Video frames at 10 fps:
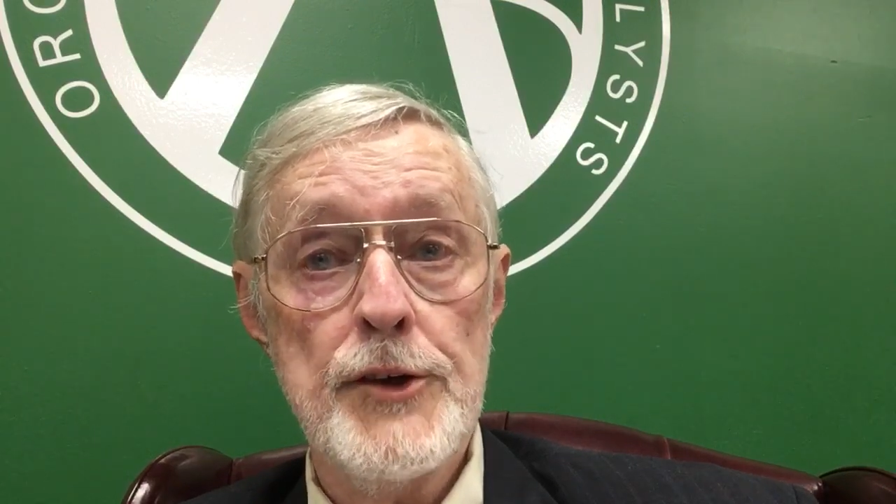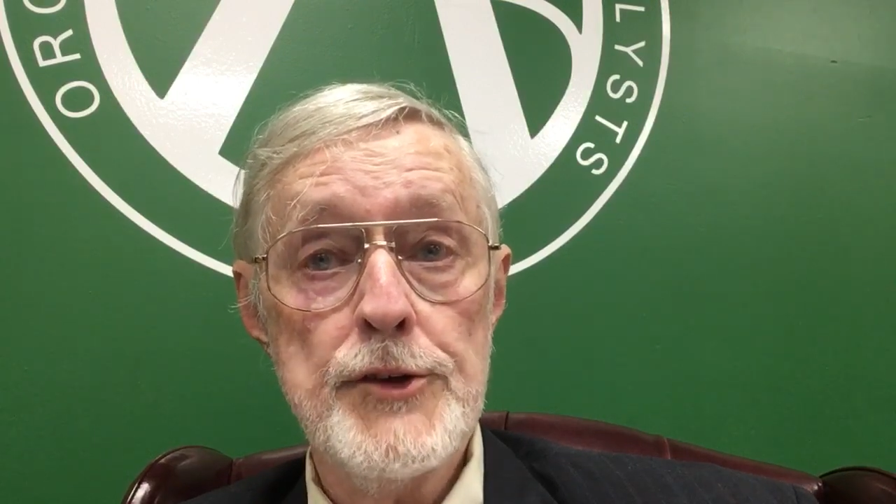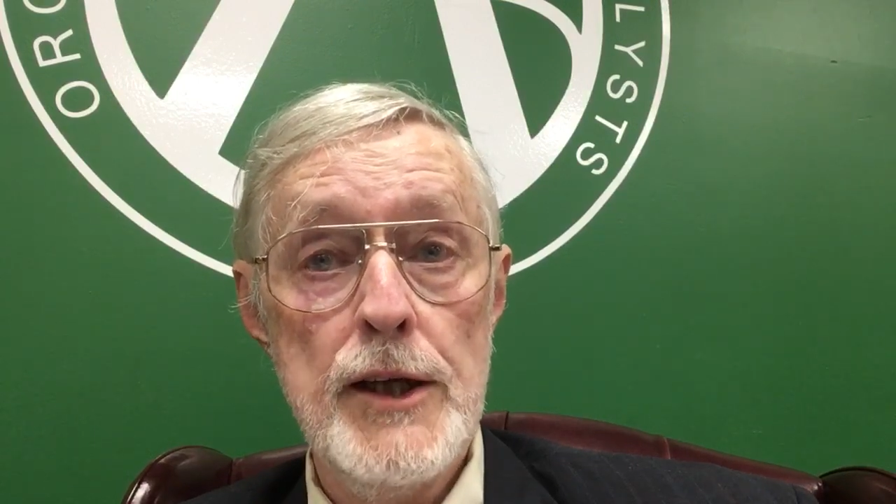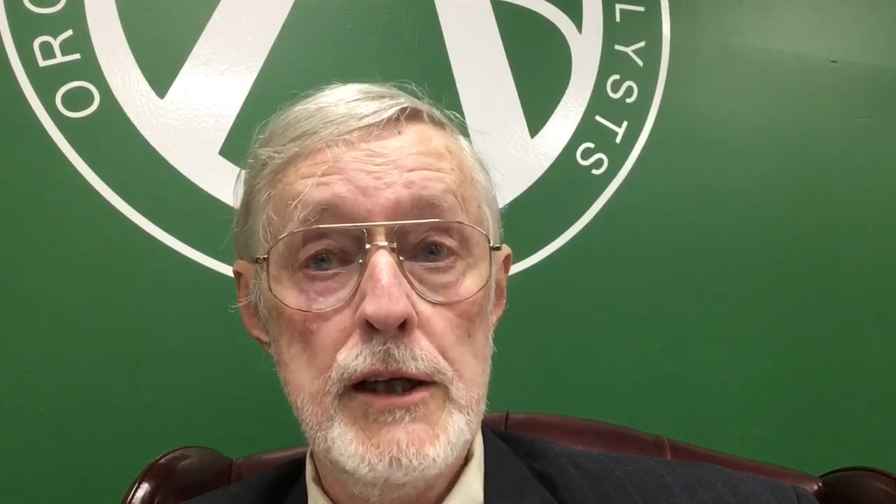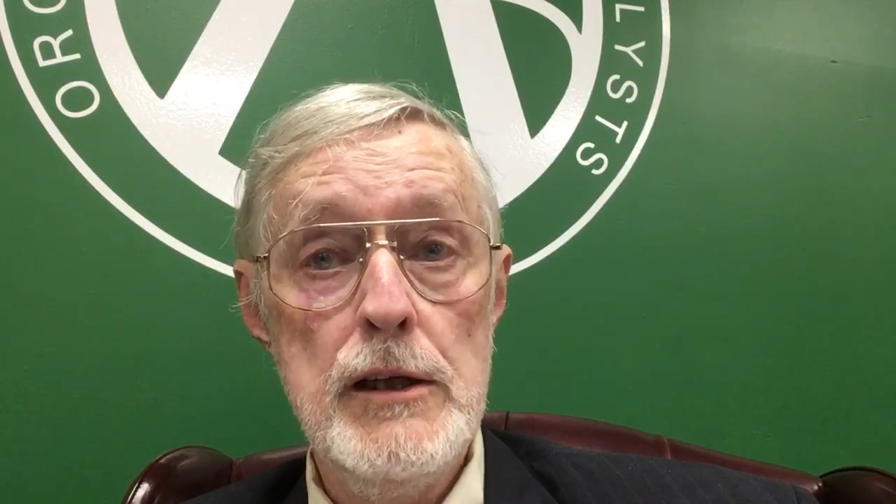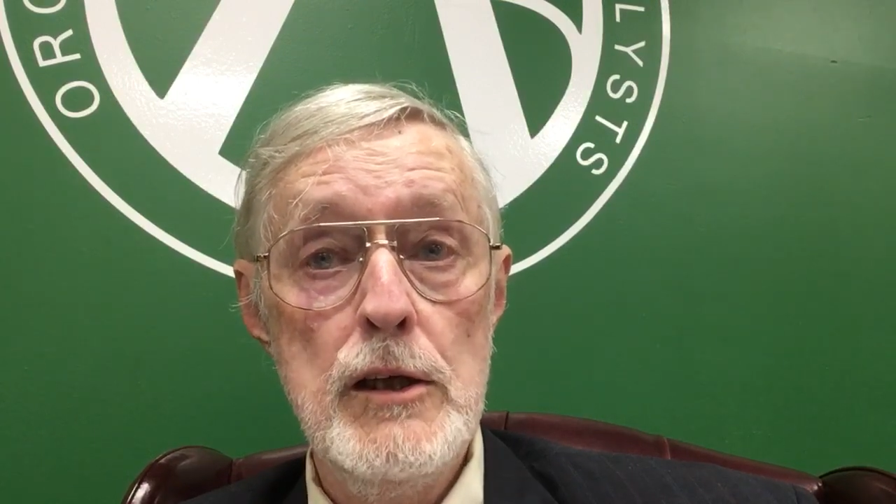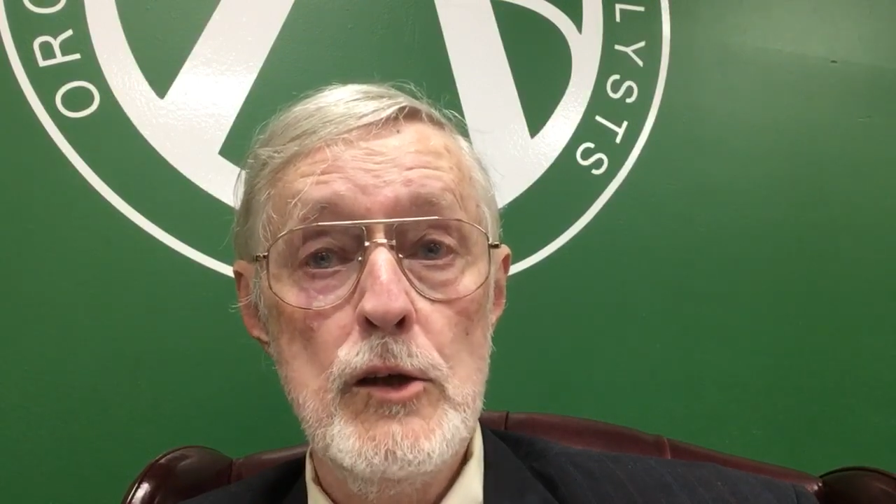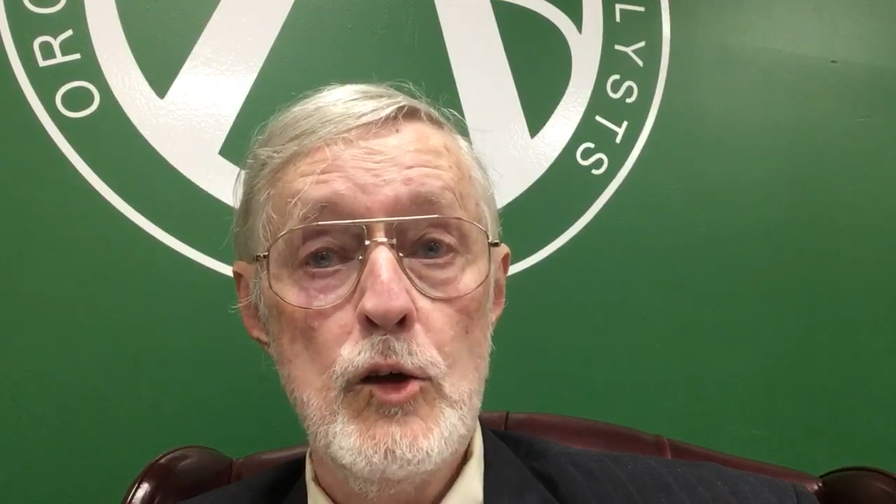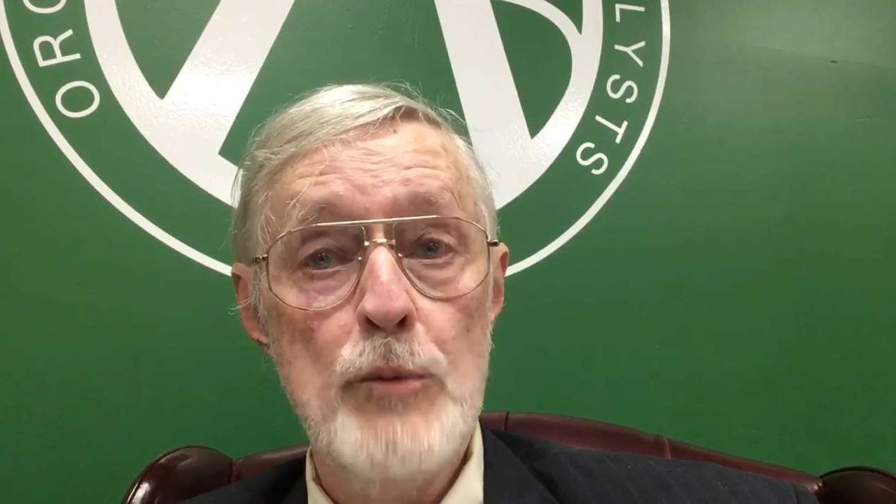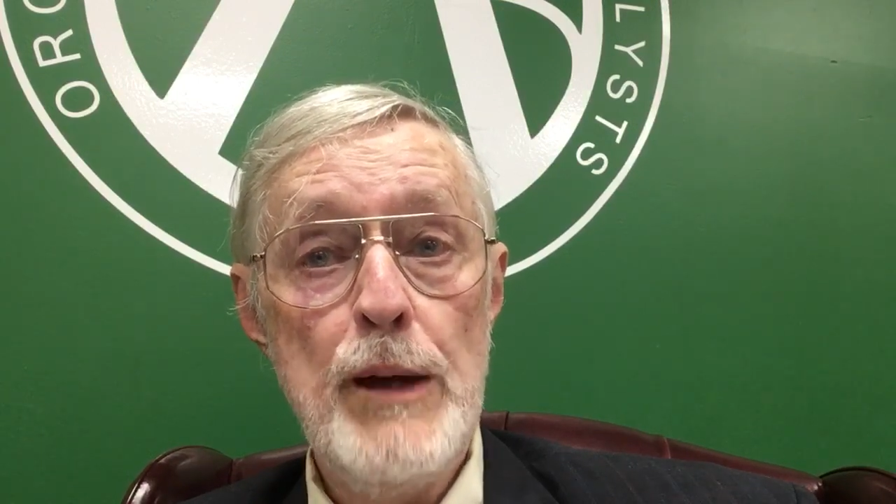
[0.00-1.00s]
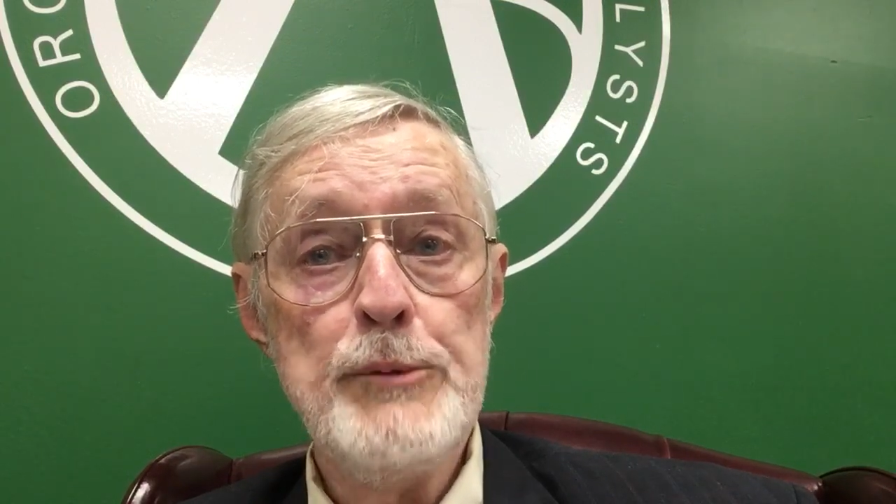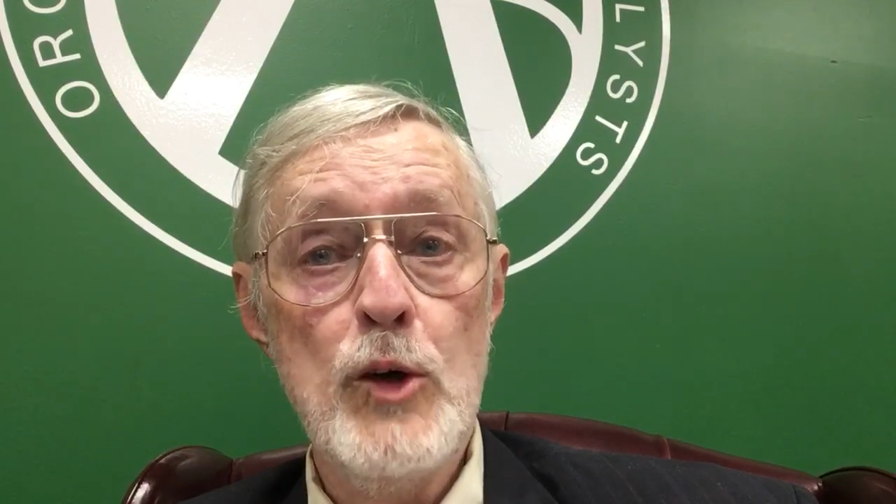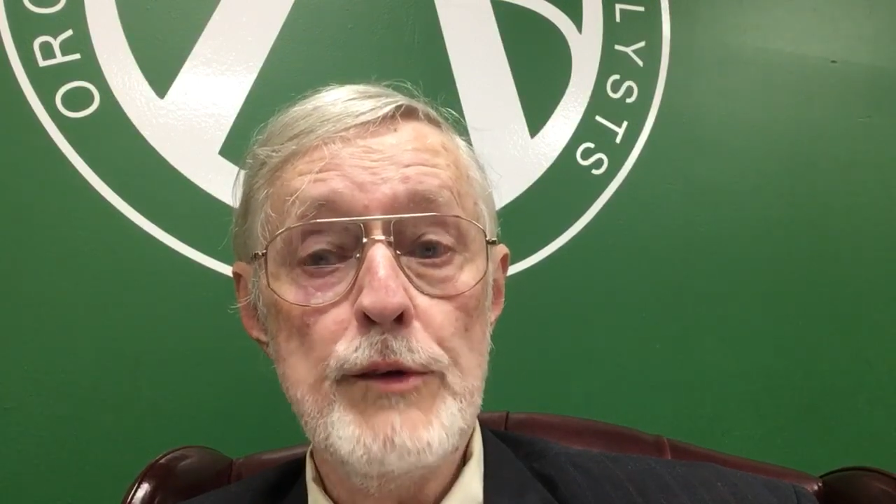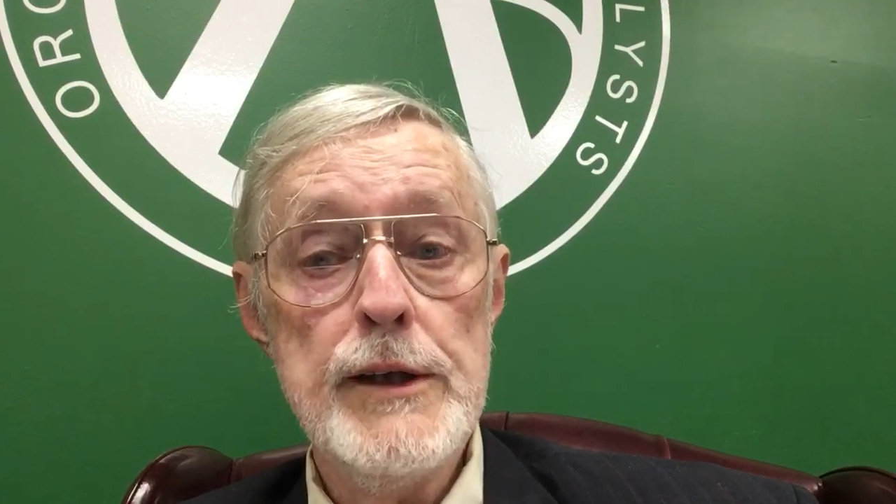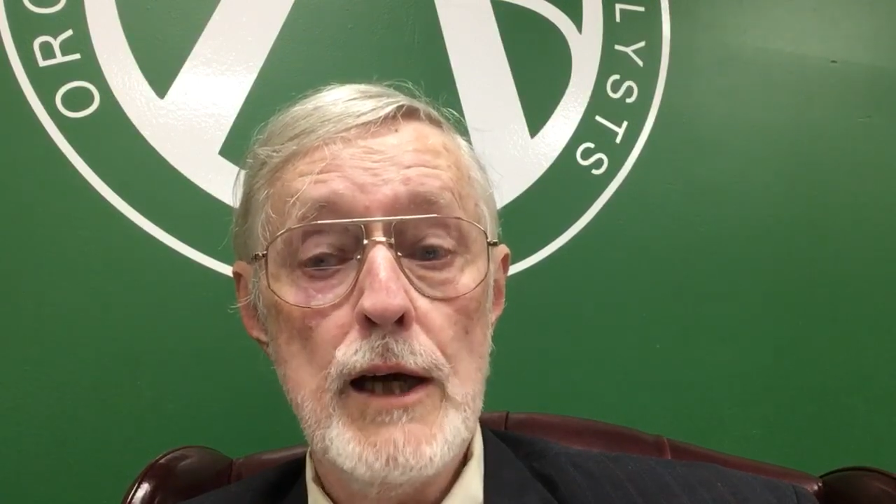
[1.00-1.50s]
city, or people who
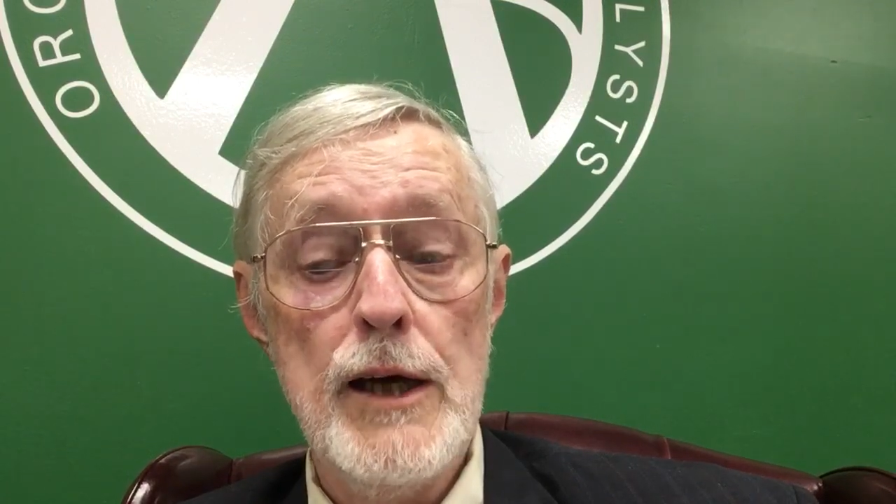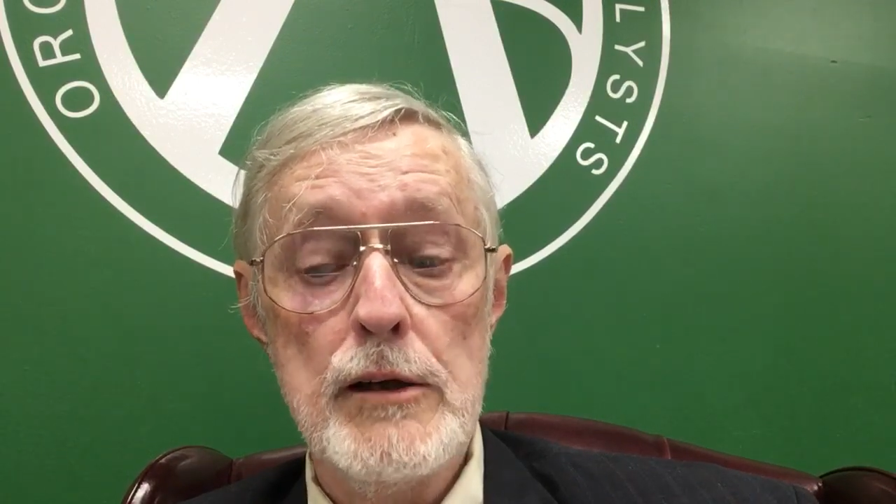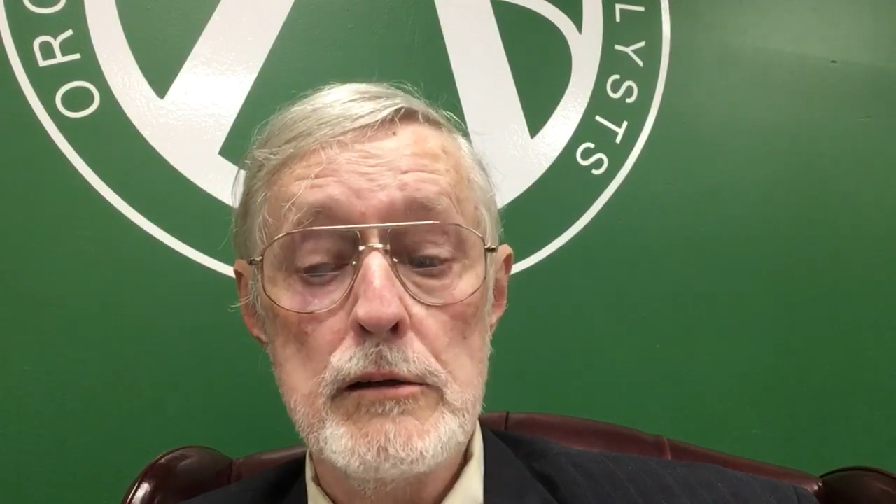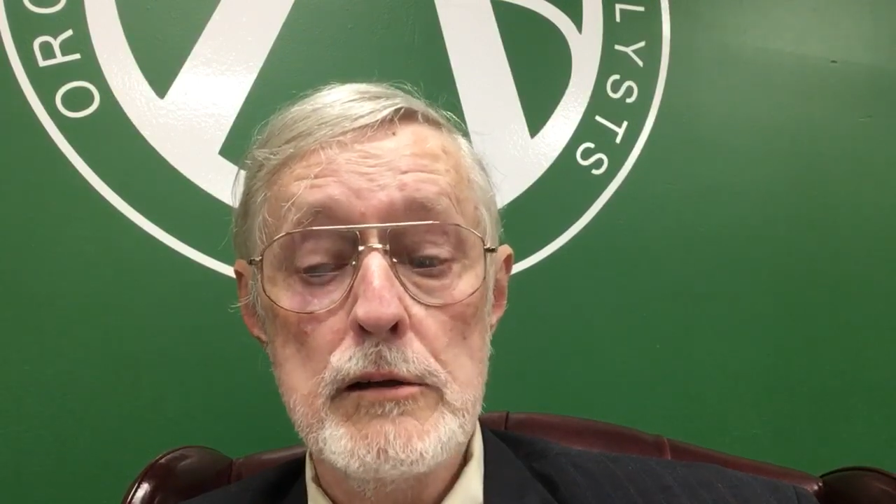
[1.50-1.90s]
retire.